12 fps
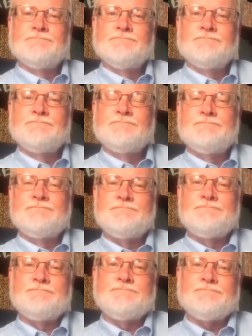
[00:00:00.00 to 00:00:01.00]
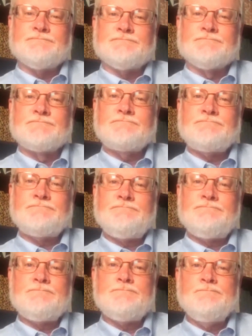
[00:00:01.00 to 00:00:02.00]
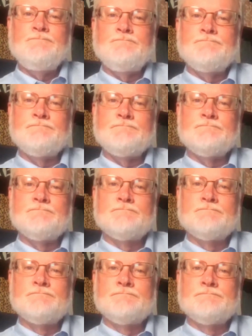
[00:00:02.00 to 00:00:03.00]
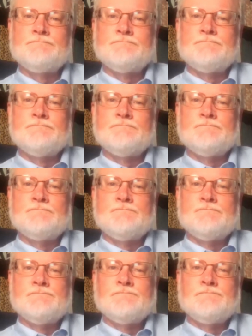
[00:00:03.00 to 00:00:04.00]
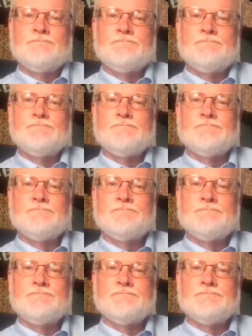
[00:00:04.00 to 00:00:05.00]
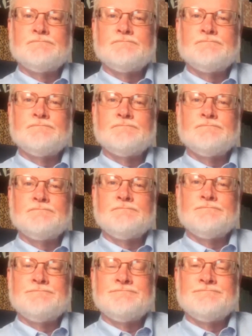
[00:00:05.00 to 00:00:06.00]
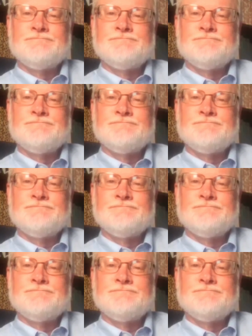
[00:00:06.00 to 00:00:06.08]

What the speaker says: This person isn't speaking.